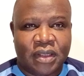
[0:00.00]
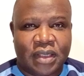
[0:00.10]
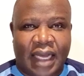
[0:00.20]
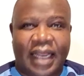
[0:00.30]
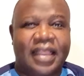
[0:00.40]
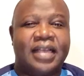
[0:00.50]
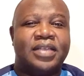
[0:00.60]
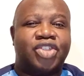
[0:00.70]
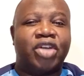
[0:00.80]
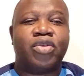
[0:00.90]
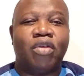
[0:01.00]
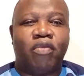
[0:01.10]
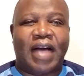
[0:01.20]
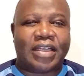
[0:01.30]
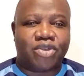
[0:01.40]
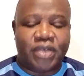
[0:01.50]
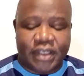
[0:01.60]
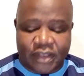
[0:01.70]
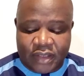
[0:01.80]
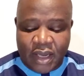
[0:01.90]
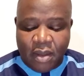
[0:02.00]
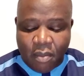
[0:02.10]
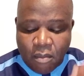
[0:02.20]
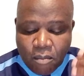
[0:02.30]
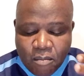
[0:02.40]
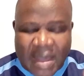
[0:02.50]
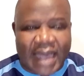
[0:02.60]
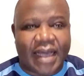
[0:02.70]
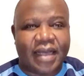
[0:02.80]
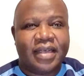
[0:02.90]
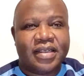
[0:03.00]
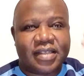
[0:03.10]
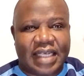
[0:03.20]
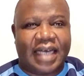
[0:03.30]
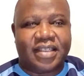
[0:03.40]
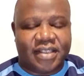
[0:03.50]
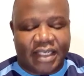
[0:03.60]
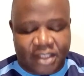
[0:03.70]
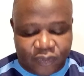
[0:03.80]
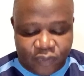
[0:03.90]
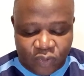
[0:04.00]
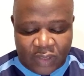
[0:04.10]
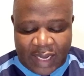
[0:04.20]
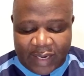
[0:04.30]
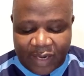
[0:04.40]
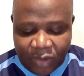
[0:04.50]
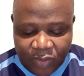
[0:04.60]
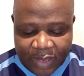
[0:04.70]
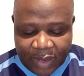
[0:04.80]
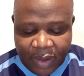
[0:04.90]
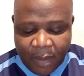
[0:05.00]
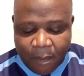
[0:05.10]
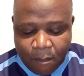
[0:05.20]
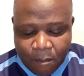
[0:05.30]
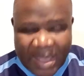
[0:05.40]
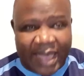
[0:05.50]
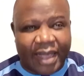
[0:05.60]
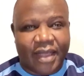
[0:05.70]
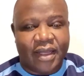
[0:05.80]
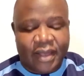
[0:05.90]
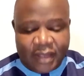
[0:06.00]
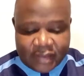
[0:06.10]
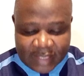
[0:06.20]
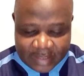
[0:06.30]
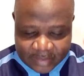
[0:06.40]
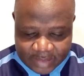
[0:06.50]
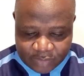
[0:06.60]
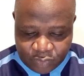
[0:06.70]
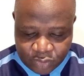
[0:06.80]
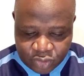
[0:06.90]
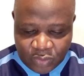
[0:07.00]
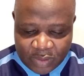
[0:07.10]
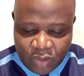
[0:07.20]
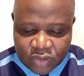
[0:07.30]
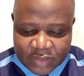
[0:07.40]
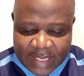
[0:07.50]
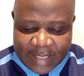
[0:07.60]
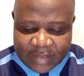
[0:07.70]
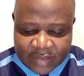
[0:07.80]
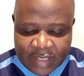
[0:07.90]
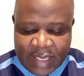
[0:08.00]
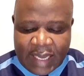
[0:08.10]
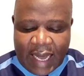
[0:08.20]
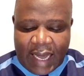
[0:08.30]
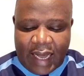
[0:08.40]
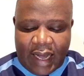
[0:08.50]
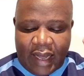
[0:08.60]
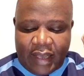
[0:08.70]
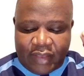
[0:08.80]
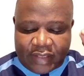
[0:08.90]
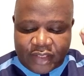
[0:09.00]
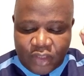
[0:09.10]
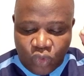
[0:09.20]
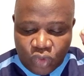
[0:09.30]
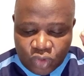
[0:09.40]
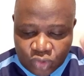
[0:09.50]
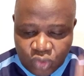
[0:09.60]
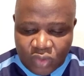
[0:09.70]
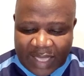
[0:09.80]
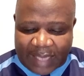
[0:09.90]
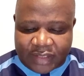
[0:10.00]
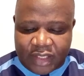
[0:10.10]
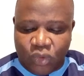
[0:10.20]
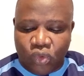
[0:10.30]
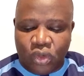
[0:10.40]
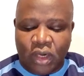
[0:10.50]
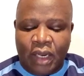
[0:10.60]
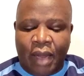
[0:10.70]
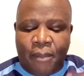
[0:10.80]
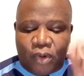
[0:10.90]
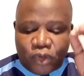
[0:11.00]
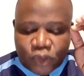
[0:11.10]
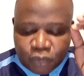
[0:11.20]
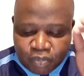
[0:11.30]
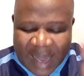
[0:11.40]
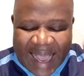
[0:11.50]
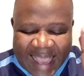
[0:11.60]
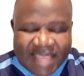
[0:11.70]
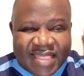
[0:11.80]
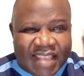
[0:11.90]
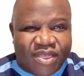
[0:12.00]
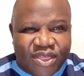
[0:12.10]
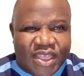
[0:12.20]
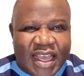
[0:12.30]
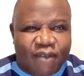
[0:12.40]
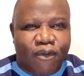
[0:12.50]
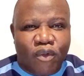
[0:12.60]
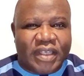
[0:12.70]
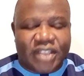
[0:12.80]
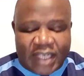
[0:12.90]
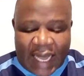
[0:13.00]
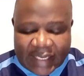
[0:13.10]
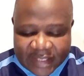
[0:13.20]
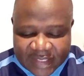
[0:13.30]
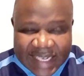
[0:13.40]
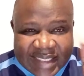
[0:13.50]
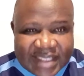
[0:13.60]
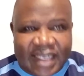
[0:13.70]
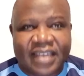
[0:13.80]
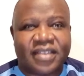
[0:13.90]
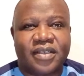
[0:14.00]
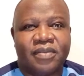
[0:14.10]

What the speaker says: Another general version is make successful. Hallelujah. Make successful. So when God says that he will do that, he will prosper in the thing for which I sent it.